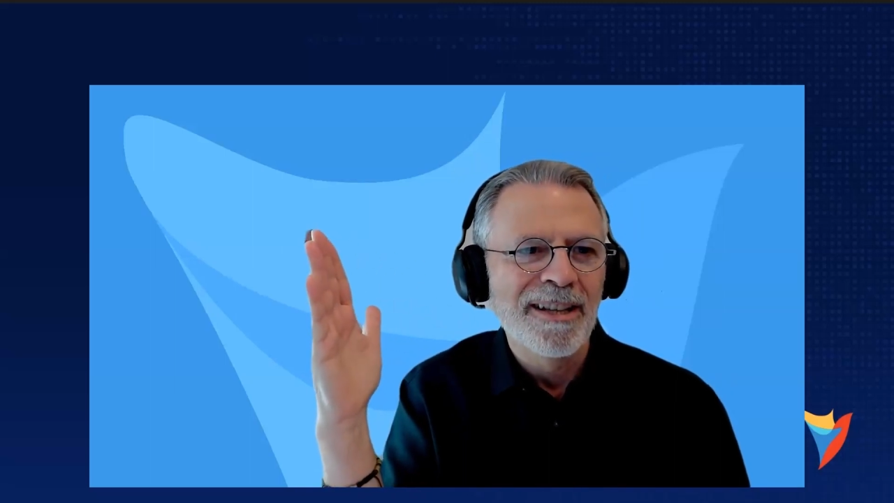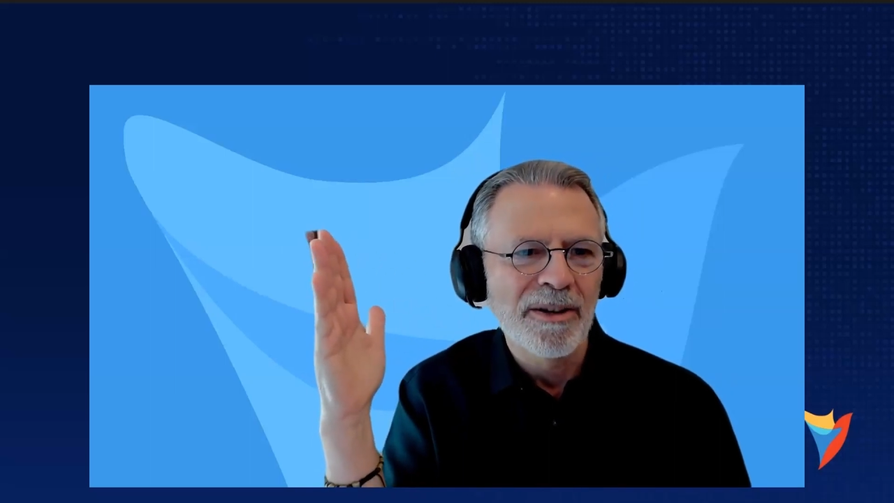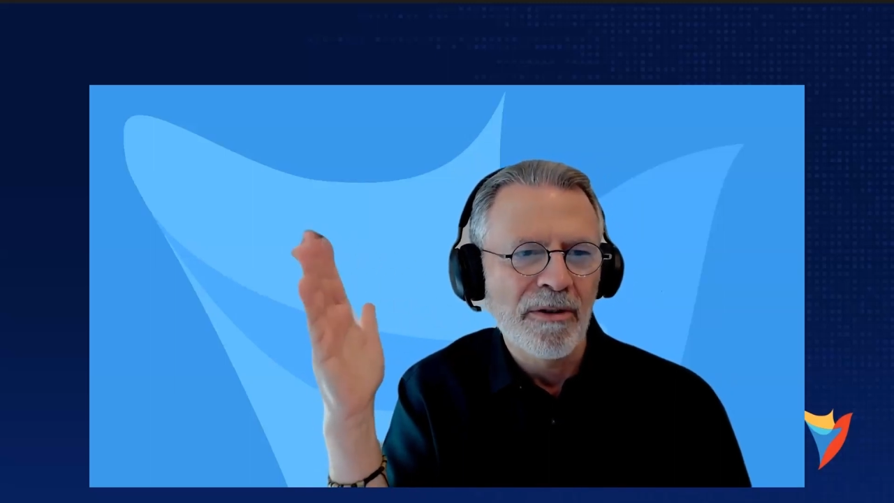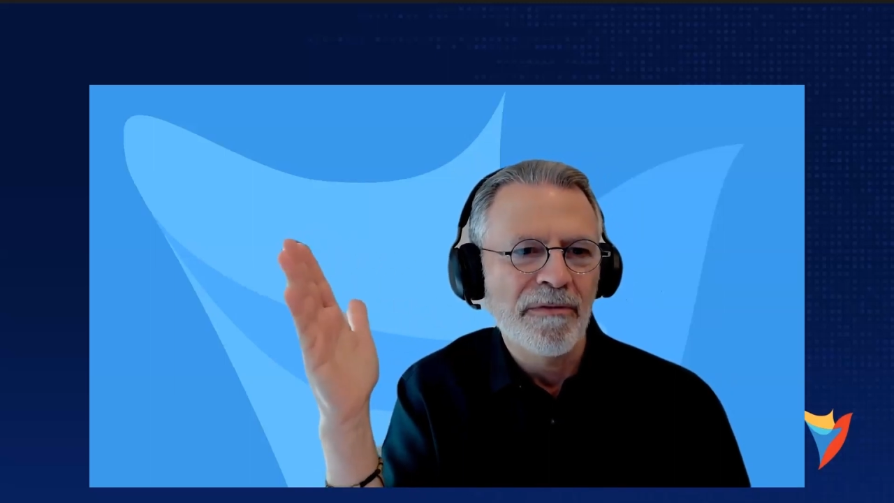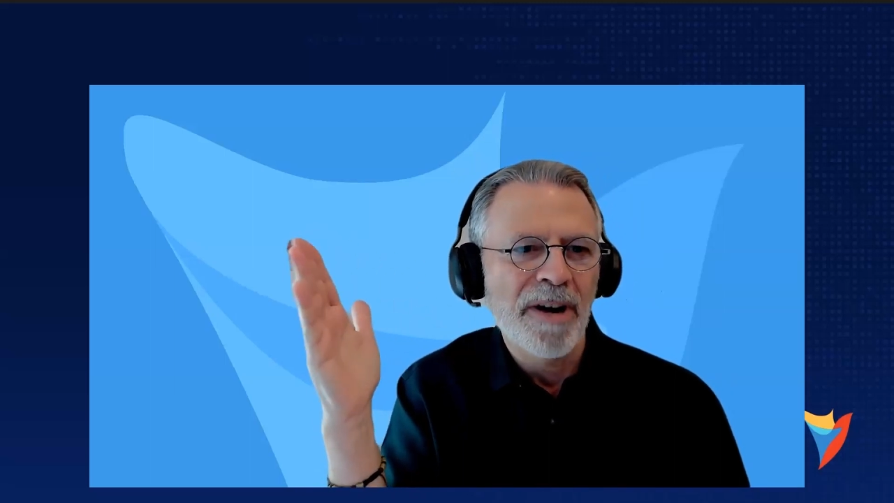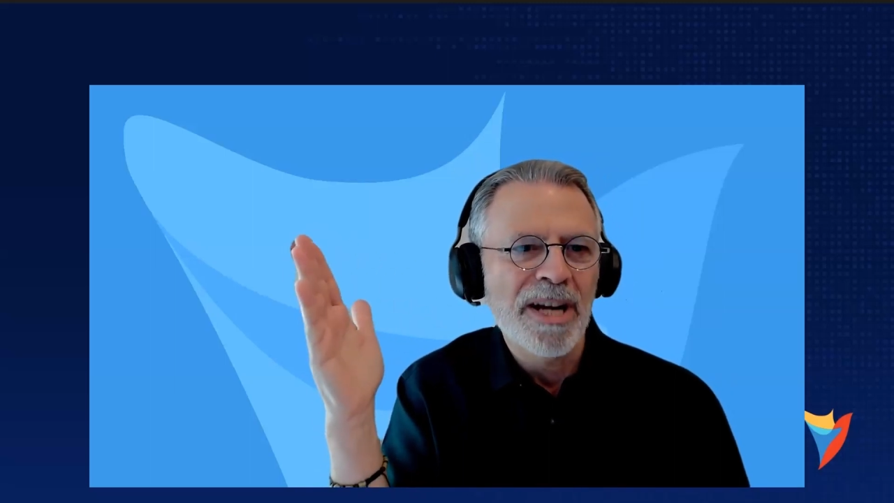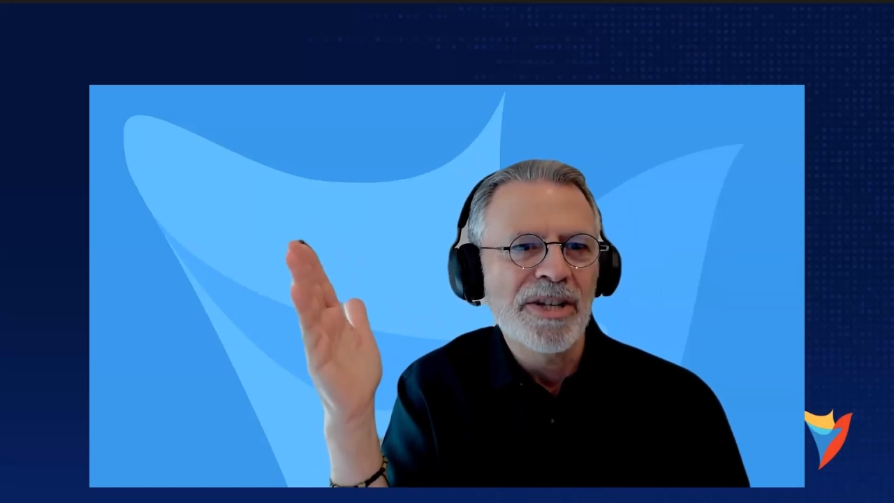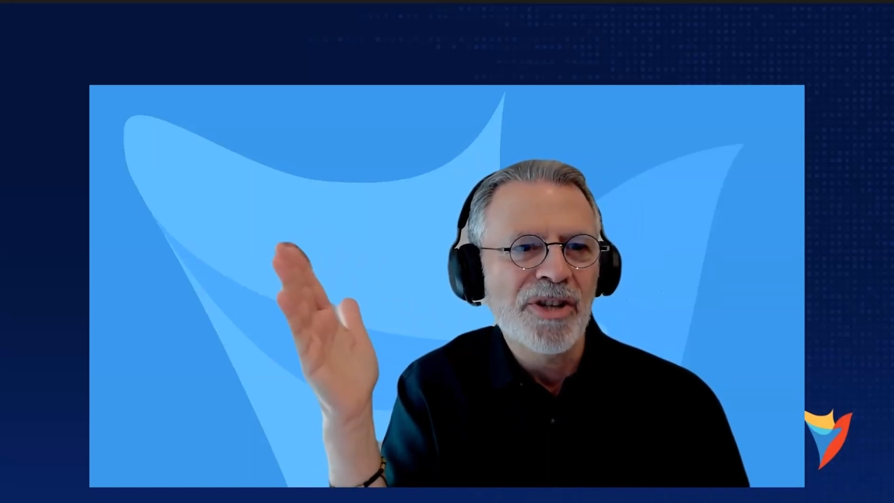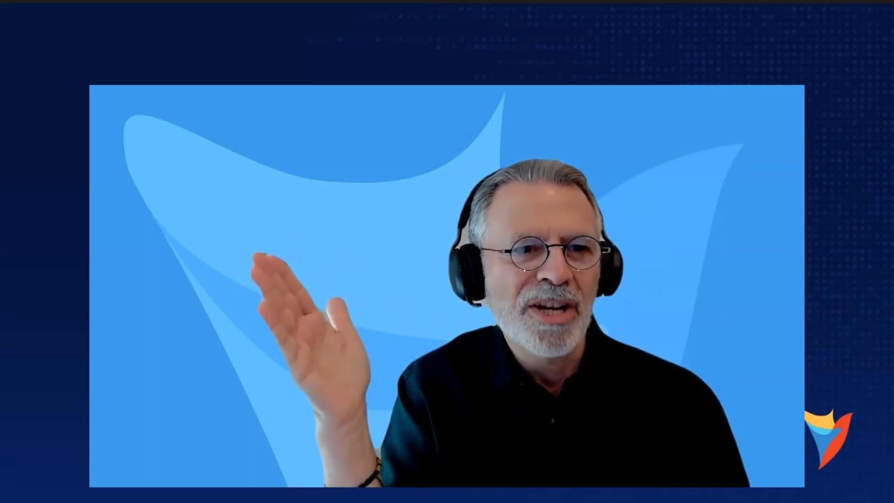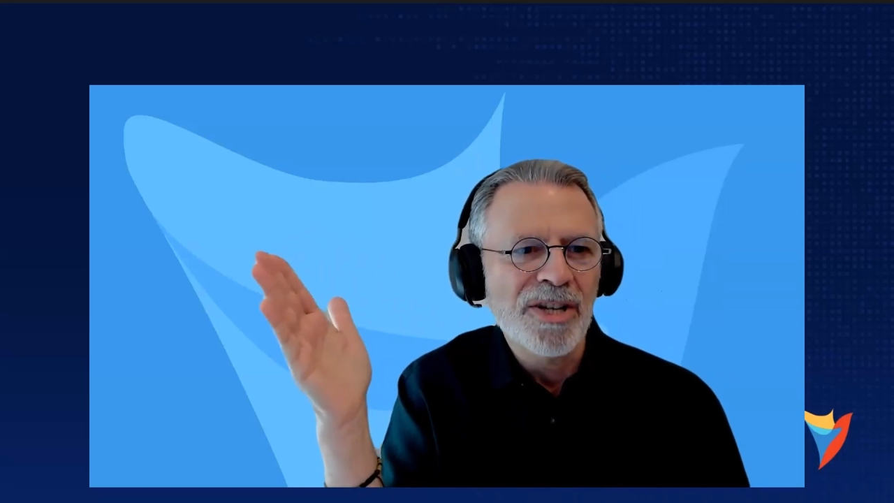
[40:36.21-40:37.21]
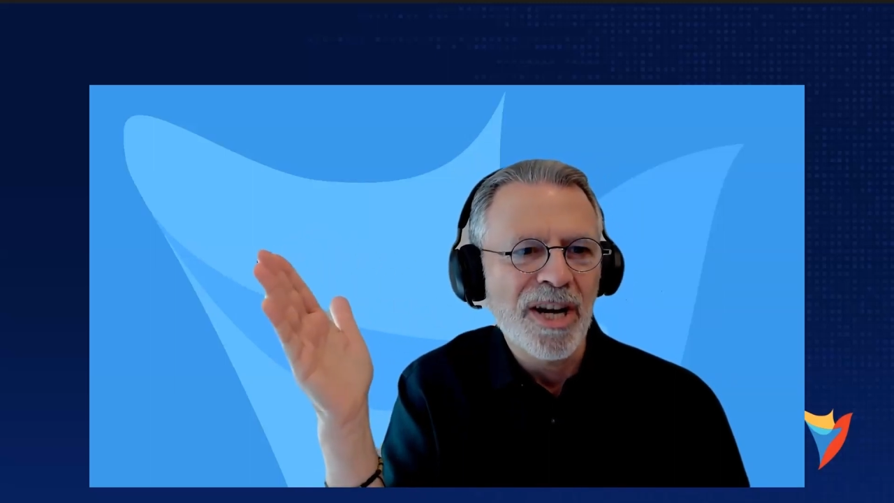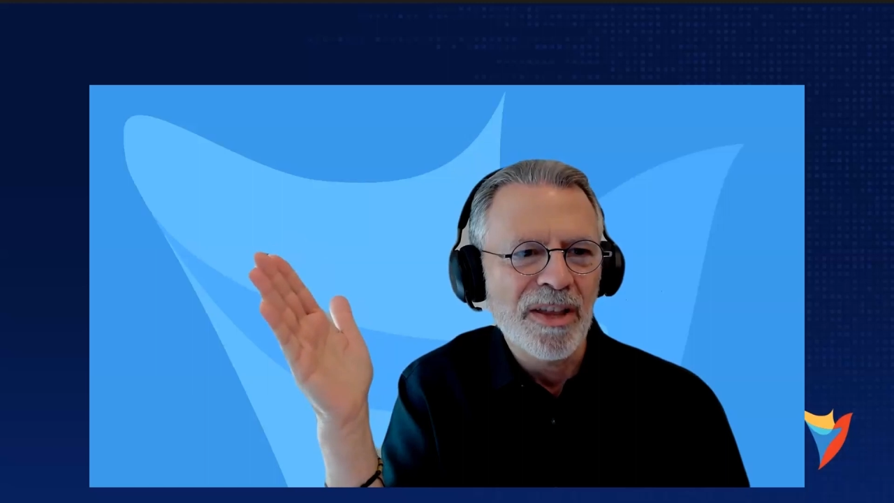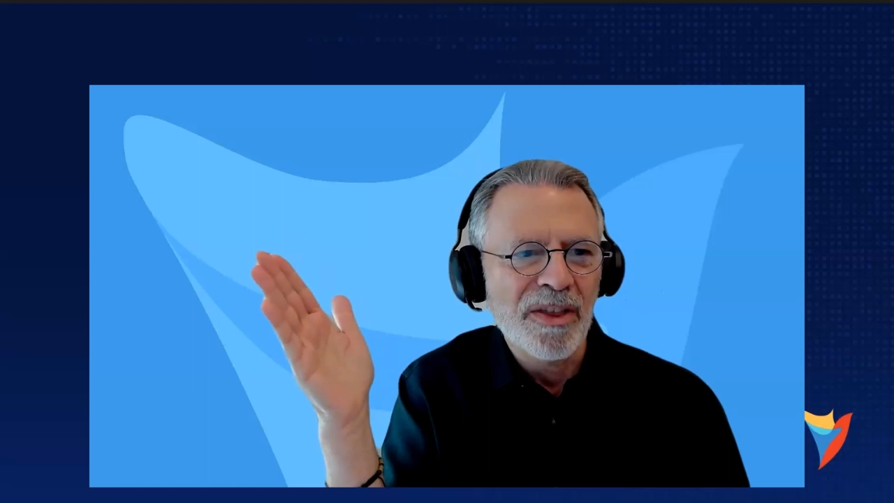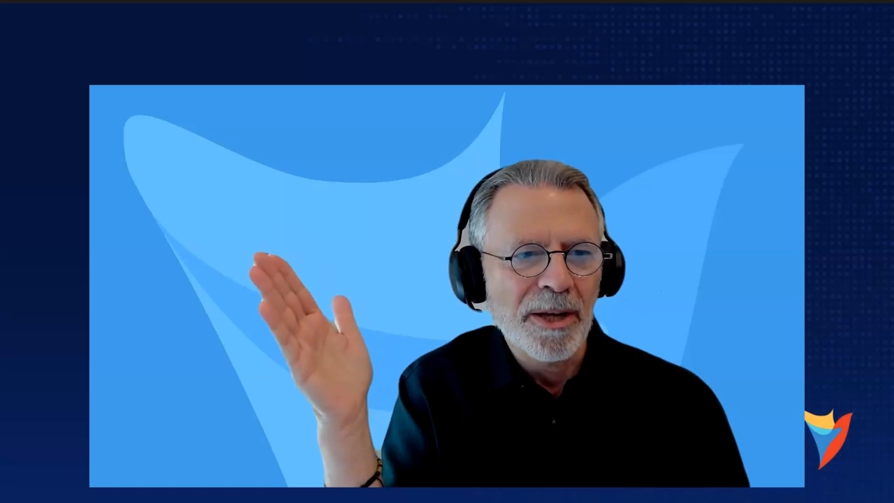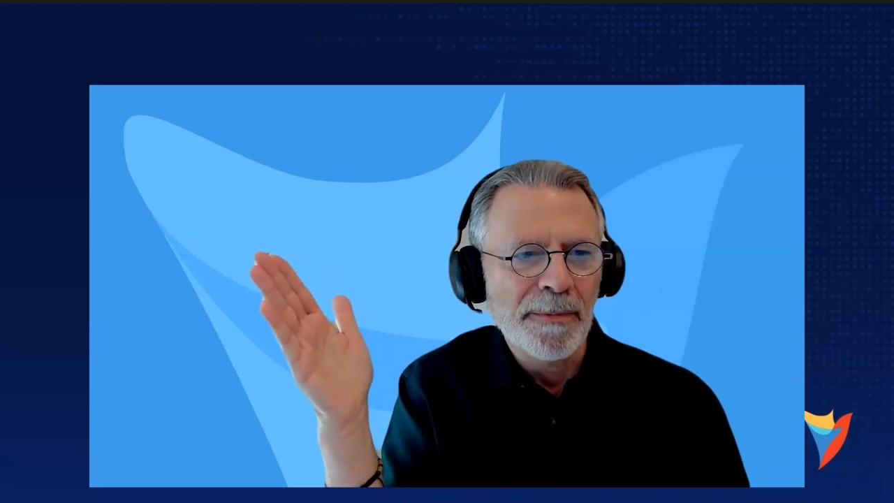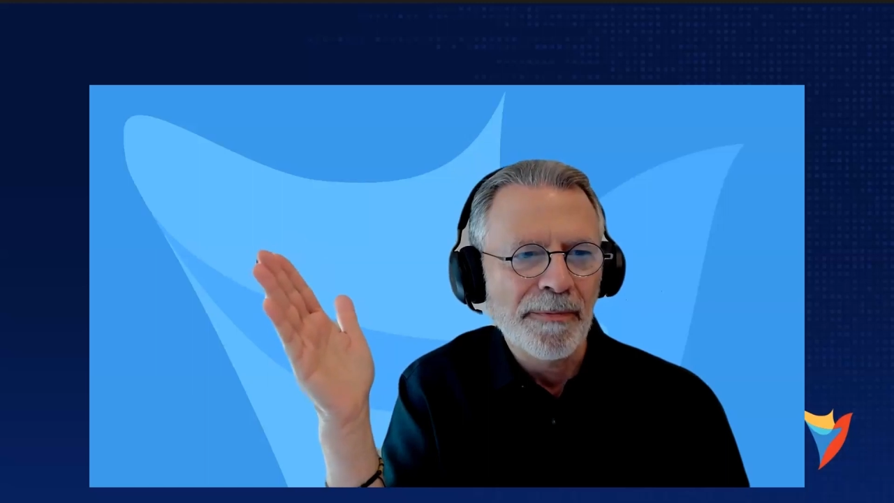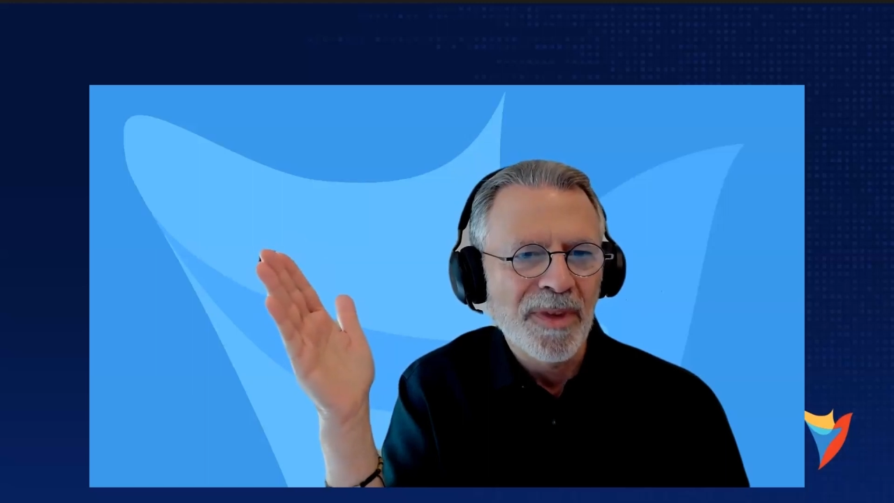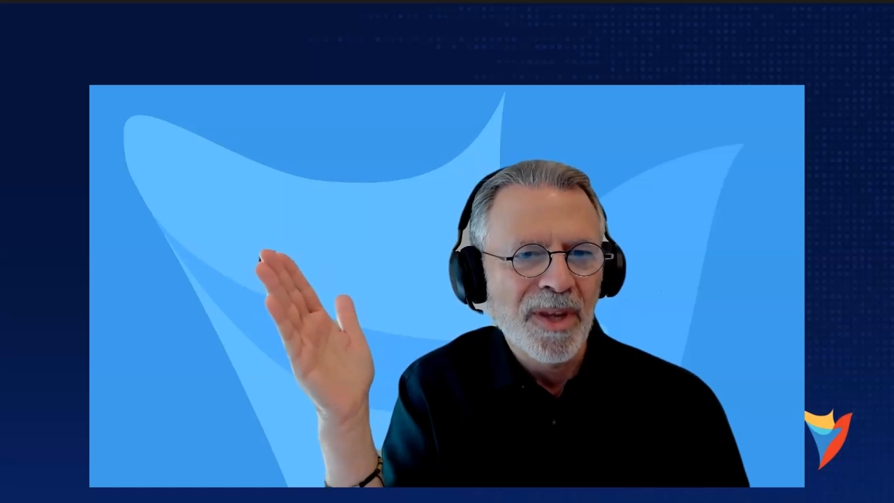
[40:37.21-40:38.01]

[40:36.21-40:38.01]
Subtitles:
they're afraid to change anything